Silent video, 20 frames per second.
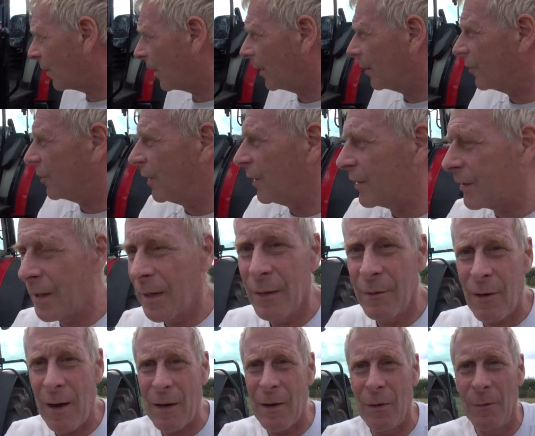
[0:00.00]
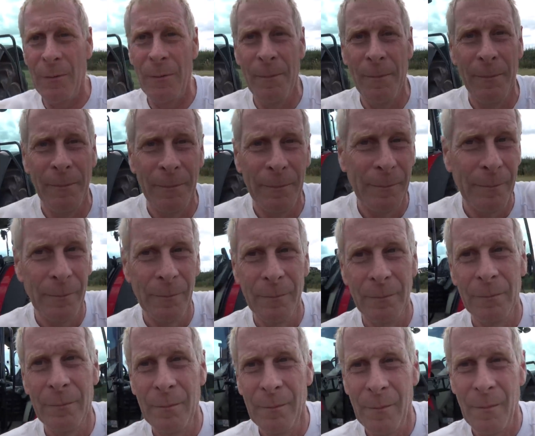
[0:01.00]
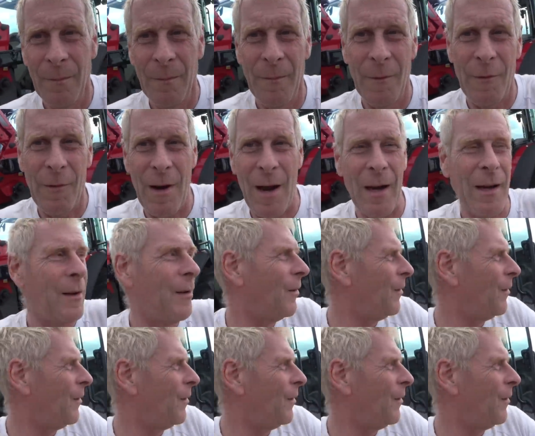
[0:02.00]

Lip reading: right? Cheers, crack on. Crack